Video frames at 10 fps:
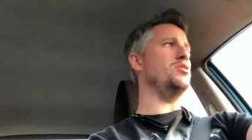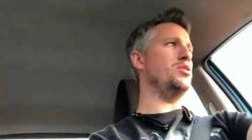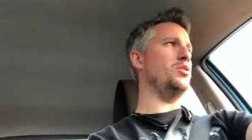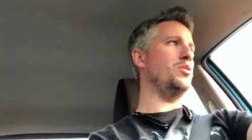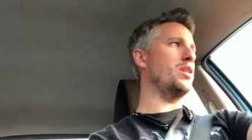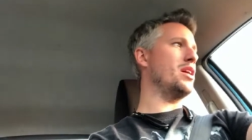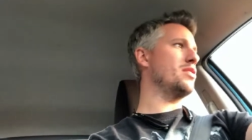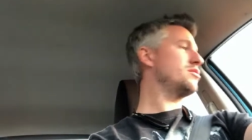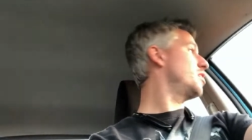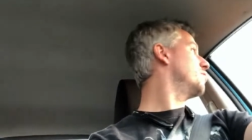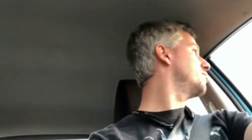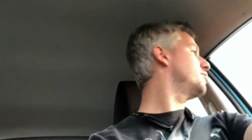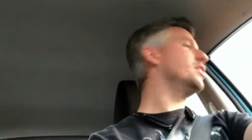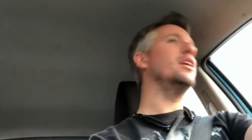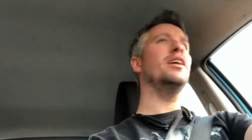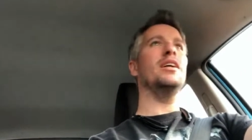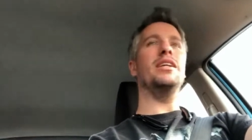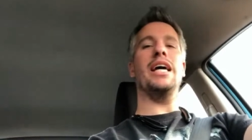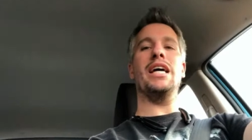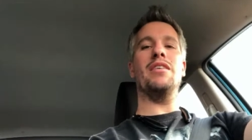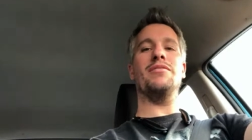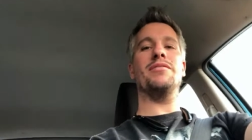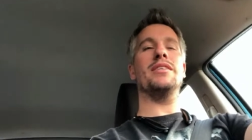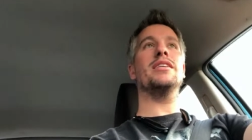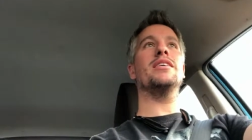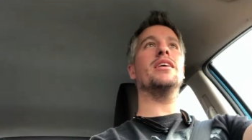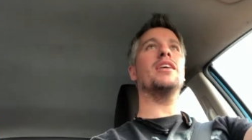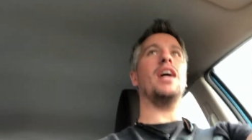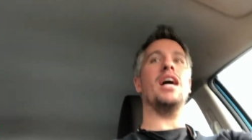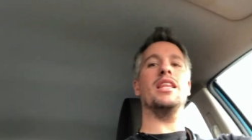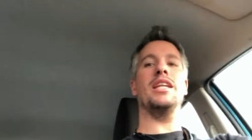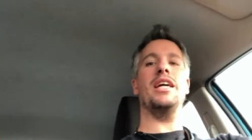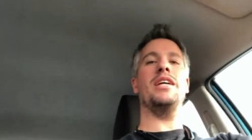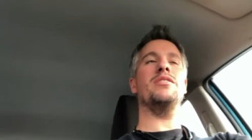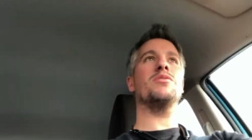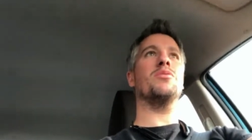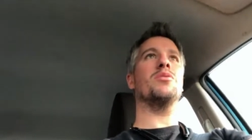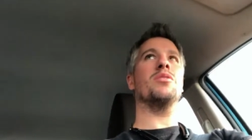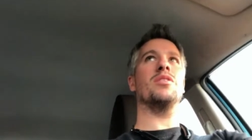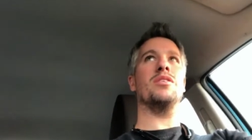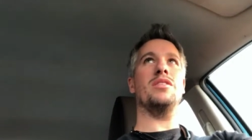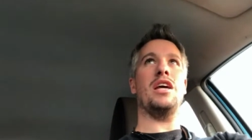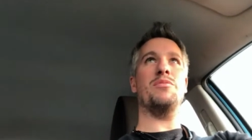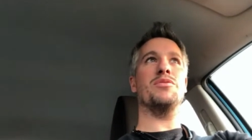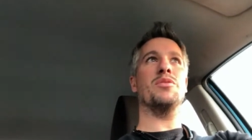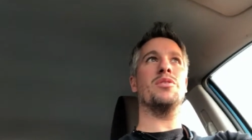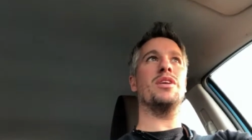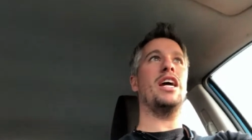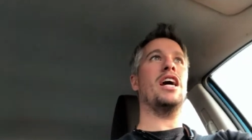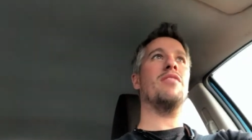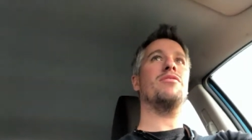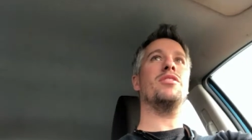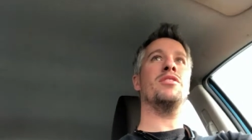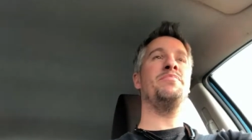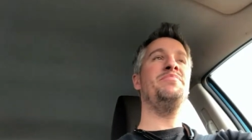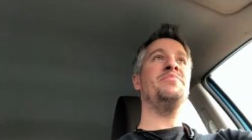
do uh, stuff day of holidays or day before or day after.